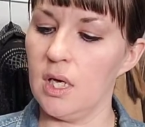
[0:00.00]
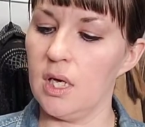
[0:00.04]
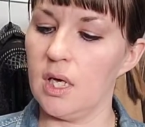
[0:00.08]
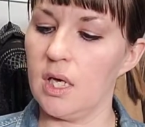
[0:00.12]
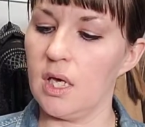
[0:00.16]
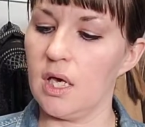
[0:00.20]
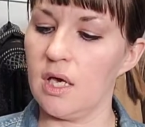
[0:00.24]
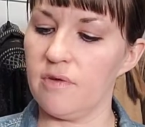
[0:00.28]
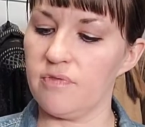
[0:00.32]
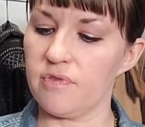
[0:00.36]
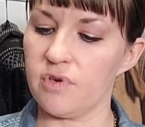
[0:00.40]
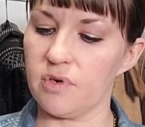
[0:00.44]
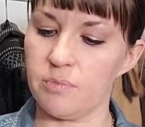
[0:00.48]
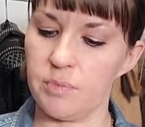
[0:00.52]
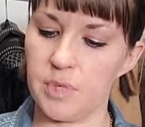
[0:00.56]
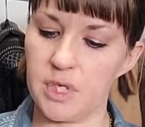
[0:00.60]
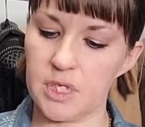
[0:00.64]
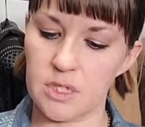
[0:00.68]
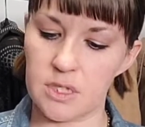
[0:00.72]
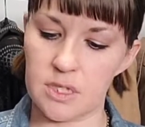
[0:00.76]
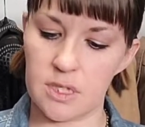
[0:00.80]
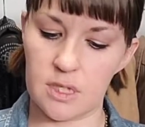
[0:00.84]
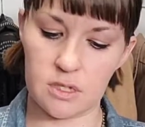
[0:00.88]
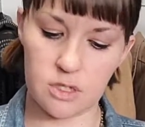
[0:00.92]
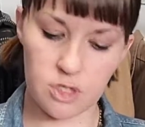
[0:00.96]
if you're
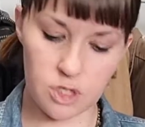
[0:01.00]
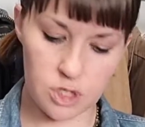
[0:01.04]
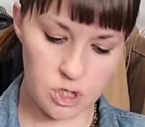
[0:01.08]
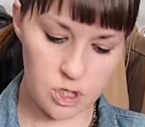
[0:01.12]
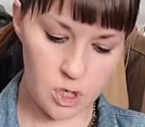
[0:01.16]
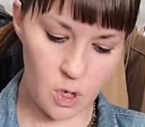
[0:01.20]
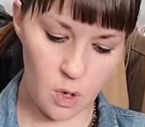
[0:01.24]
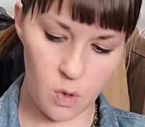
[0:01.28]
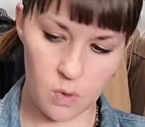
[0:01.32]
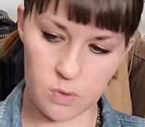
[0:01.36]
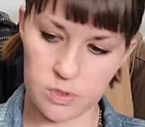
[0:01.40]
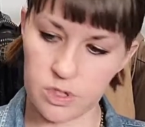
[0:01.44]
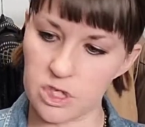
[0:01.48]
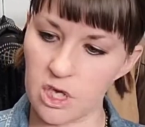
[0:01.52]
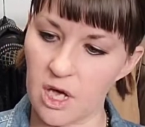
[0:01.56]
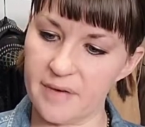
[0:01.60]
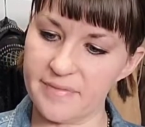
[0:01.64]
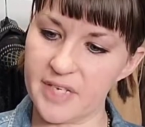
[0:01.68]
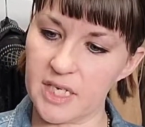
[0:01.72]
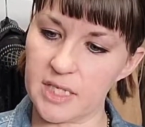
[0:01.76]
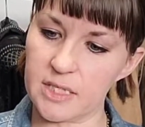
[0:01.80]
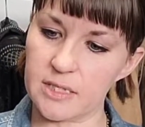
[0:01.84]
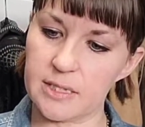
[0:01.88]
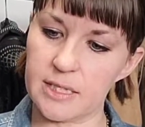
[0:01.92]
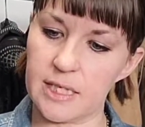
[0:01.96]
missing stones,
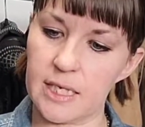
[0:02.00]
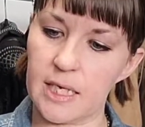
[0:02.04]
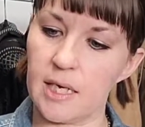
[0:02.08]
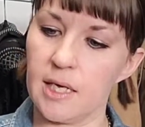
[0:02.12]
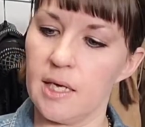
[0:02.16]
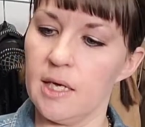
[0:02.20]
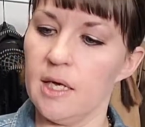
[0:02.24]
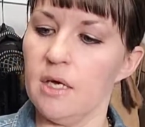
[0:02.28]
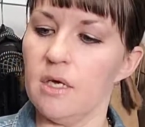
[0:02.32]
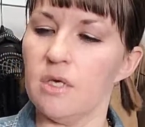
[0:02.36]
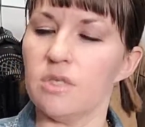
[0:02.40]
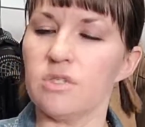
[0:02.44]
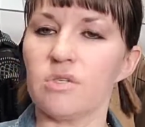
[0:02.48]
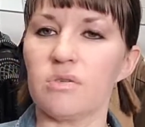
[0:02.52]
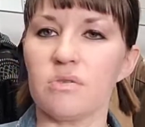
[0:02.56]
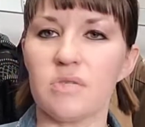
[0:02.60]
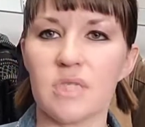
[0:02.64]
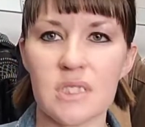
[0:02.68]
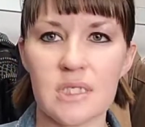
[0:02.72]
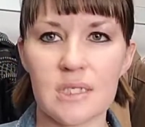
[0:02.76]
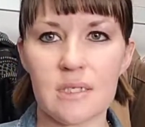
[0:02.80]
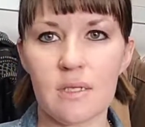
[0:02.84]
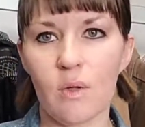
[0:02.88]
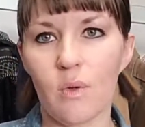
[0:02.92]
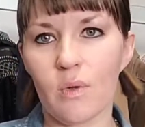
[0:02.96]
obviously. So
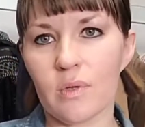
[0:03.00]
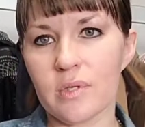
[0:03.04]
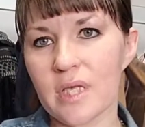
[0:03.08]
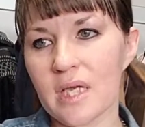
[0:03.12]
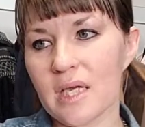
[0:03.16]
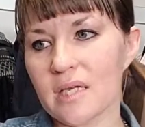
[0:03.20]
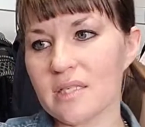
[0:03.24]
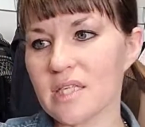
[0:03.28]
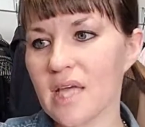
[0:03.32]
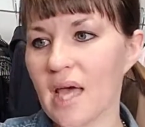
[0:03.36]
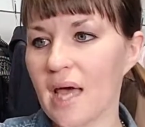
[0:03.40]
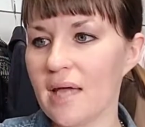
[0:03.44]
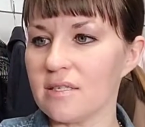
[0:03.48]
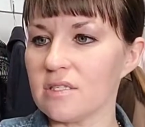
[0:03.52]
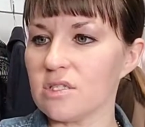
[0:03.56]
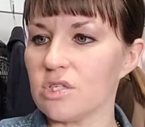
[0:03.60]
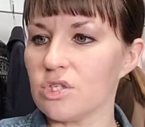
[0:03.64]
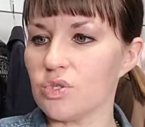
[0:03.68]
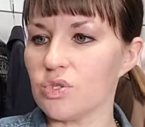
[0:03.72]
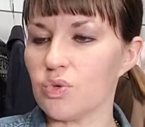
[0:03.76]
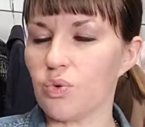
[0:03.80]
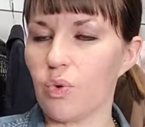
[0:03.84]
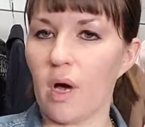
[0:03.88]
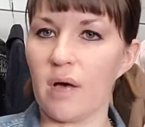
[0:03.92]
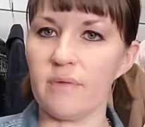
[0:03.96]
still only a $10
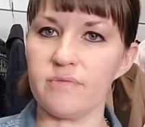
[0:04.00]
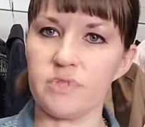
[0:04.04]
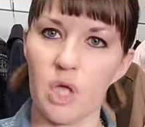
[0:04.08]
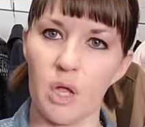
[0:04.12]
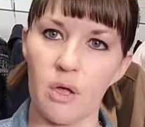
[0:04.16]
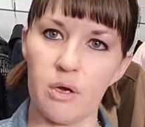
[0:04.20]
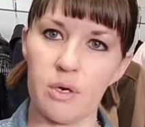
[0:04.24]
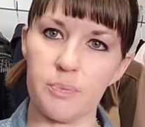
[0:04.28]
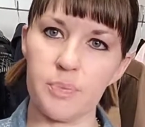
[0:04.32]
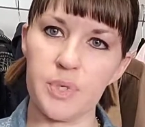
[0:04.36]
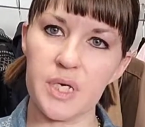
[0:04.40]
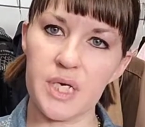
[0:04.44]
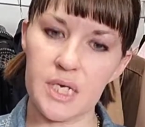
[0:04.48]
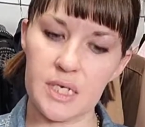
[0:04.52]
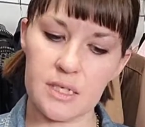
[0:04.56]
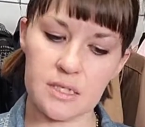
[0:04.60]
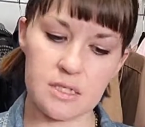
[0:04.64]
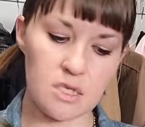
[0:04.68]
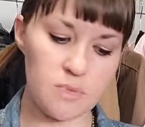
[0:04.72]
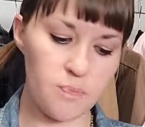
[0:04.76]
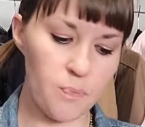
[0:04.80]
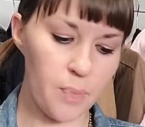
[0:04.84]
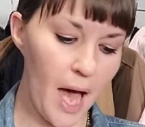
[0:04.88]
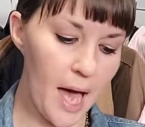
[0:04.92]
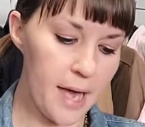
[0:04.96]
to $12 piece,
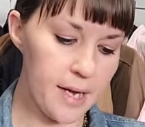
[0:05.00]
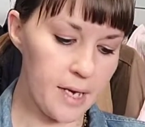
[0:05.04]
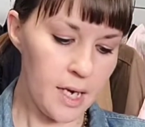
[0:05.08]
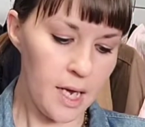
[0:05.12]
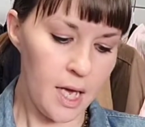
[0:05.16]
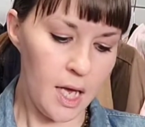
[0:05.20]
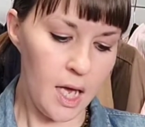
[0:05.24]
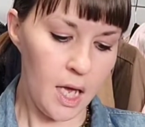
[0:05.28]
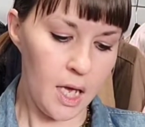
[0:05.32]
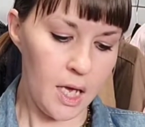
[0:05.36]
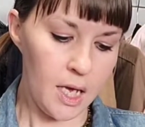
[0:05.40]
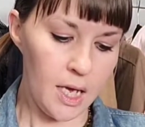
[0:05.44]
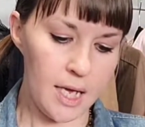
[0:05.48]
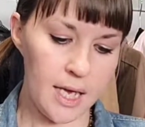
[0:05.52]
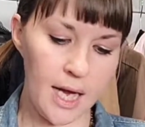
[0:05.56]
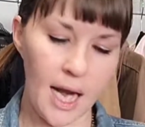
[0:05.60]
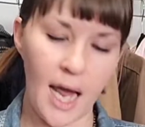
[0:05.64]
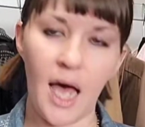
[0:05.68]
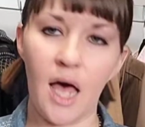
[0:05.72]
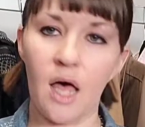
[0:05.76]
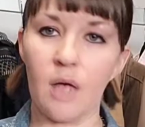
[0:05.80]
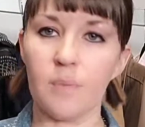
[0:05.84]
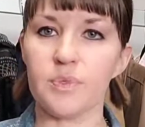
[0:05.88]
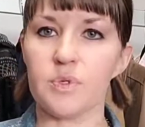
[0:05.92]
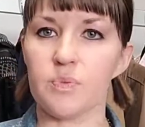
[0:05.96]
but it
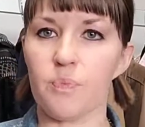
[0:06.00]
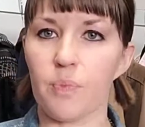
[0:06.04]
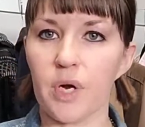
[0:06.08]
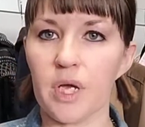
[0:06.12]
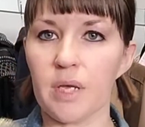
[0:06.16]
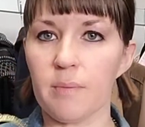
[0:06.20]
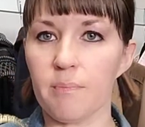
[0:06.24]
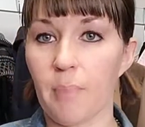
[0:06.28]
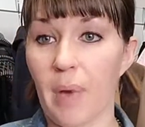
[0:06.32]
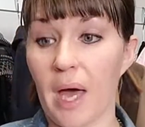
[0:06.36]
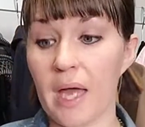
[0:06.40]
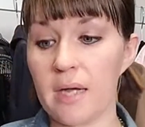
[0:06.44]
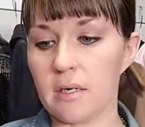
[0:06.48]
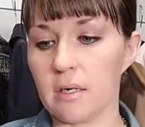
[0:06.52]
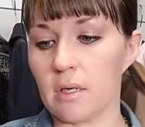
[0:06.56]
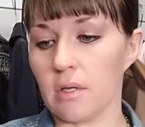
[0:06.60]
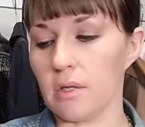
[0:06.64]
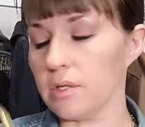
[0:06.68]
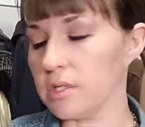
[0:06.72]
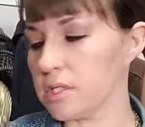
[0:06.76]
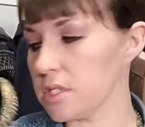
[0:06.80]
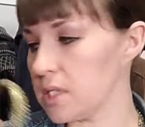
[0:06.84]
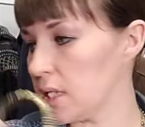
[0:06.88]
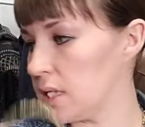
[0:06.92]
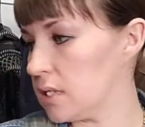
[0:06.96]
helps bring
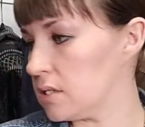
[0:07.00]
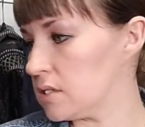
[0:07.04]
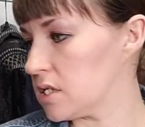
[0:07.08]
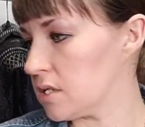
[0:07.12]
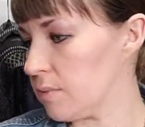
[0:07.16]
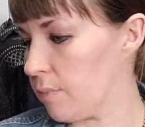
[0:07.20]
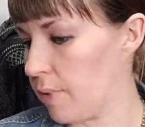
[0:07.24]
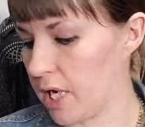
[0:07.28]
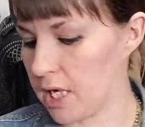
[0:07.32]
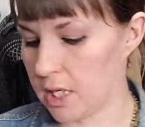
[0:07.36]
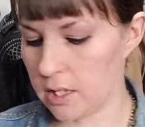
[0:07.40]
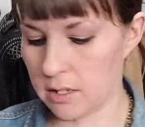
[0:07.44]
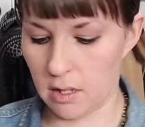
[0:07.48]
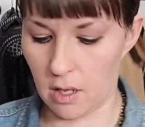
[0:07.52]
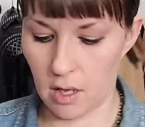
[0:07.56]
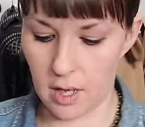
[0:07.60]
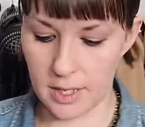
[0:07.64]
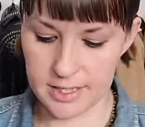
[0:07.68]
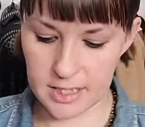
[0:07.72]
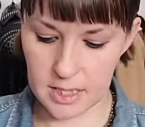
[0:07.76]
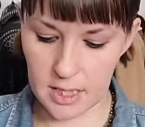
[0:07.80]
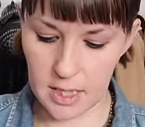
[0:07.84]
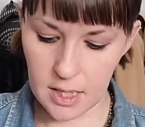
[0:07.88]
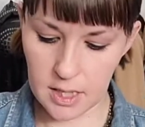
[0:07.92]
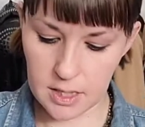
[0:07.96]
bundles into my
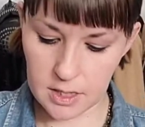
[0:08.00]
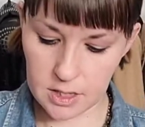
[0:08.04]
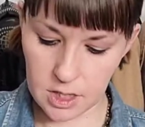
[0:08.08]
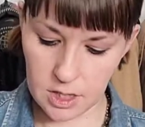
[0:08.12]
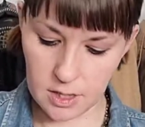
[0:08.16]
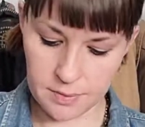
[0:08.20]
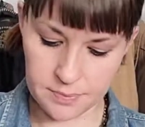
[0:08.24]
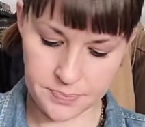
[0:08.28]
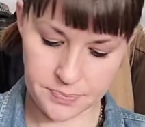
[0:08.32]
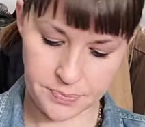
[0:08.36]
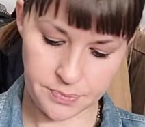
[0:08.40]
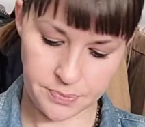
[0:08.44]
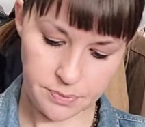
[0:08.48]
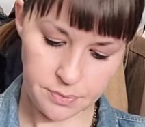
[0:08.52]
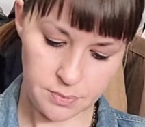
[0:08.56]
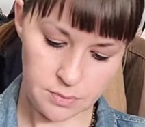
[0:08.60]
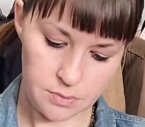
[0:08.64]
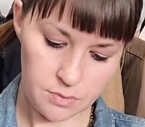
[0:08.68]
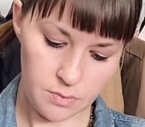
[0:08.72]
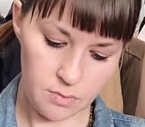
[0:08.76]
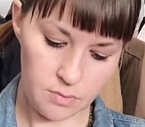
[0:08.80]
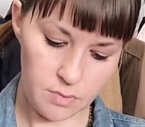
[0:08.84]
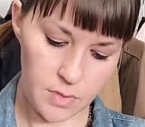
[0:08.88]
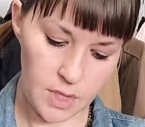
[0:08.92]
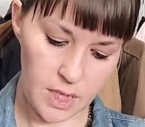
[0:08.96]
closet.
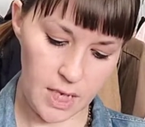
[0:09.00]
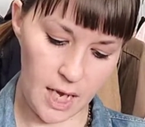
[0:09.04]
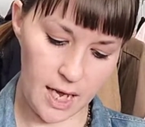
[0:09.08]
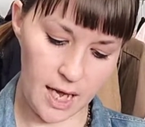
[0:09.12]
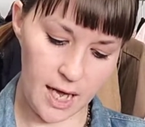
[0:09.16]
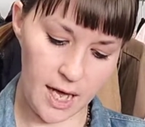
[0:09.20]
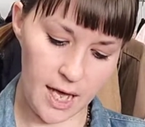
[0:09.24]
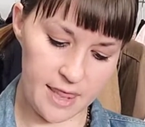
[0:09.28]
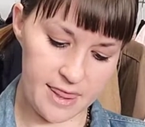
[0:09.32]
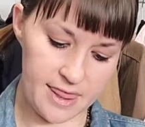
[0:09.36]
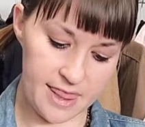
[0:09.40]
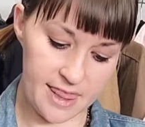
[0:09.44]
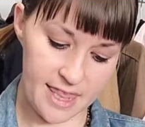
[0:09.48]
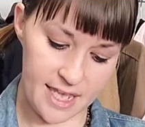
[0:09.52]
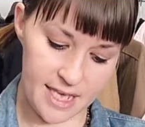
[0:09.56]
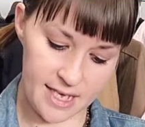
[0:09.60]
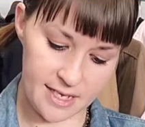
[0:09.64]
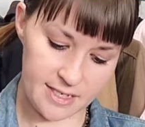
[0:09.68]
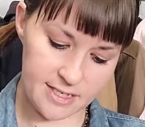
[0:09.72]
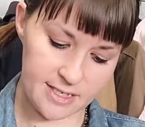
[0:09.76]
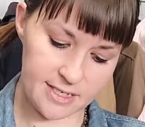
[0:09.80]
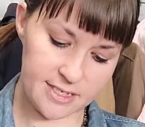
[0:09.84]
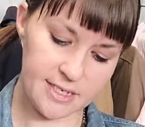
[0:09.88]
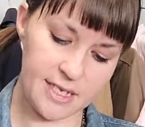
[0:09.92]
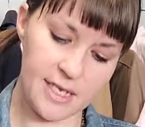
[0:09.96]

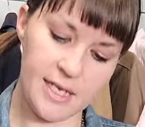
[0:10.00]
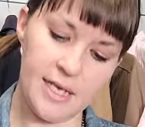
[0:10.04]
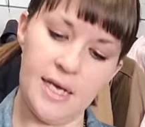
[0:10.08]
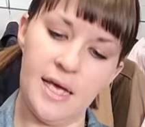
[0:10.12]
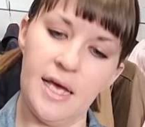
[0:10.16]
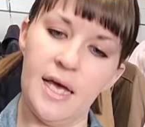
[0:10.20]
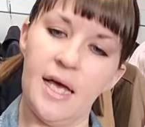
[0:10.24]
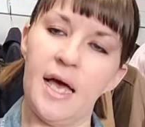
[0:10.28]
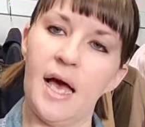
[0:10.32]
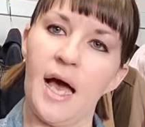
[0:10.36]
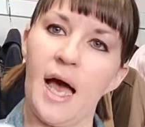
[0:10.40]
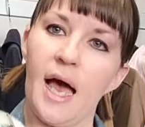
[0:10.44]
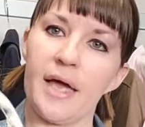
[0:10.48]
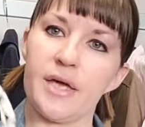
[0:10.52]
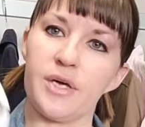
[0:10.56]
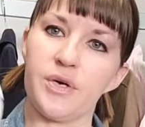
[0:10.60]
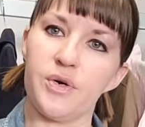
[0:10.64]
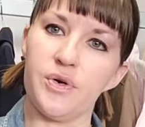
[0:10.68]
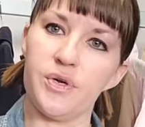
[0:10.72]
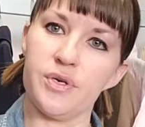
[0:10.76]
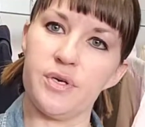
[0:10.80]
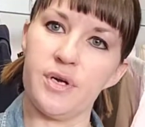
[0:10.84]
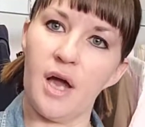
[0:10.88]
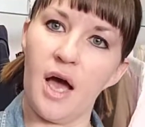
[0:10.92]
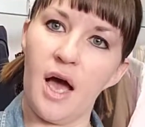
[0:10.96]
This, I
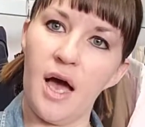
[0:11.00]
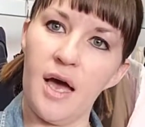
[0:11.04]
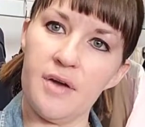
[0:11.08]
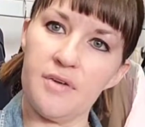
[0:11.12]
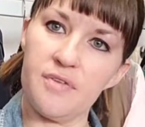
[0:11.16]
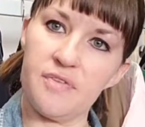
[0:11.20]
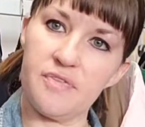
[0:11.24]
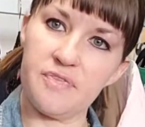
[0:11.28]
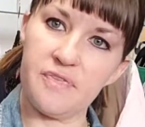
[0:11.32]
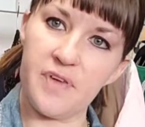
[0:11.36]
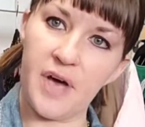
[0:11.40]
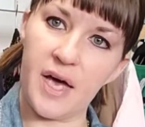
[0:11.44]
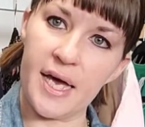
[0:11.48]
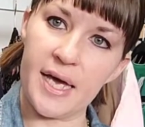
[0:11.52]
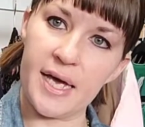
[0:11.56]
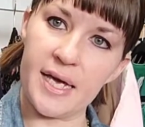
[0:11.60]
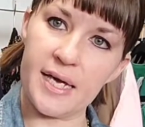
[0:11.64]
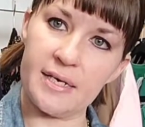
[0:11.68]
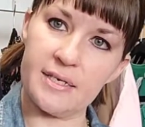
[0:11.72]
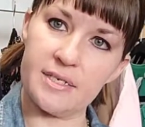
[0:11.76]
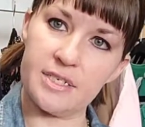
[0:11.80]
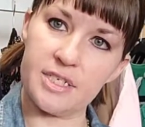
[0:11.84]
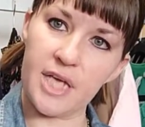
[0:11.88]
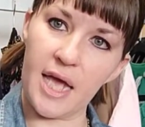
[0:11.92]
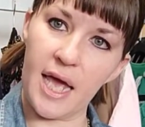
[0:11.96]
could not
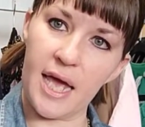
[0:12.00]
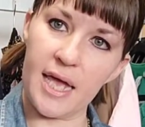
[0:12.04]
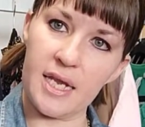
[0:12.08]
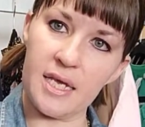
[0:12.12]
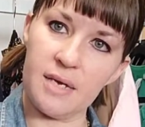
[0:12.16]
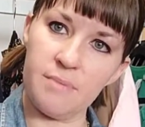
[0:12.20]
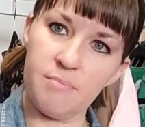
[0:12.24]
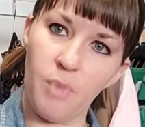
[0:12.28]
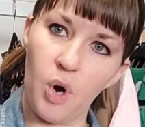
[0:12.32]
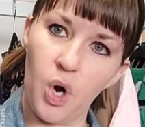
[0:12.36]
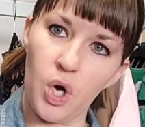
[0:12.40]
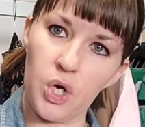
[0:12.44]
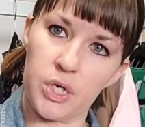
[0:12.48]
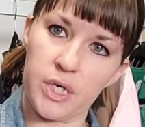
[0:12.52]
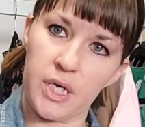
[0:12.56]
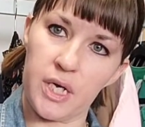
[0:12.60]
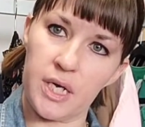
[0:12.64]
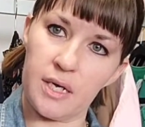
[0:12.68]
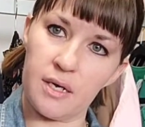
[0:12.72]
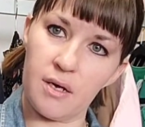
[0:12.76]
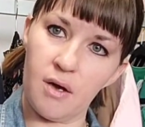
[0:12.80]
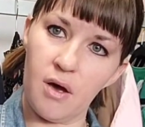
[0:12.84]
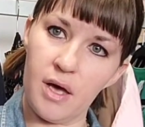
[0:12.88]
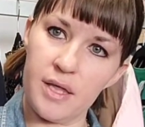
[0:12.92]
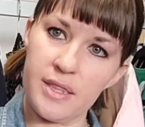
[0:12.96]
find any
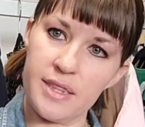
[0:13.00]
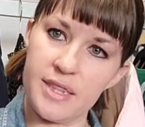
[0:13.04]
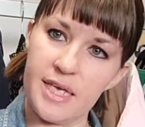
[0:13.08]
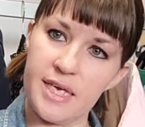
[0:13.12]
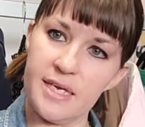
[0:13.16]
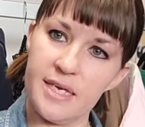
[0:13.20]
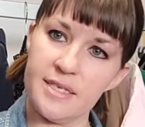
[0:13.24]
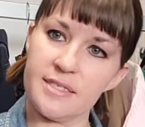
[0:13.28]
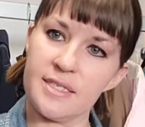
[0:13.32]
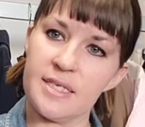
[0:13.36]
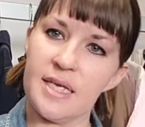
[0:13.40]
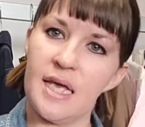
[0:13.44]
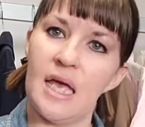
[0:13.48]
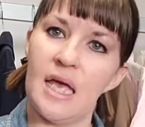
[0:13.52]
marking on this,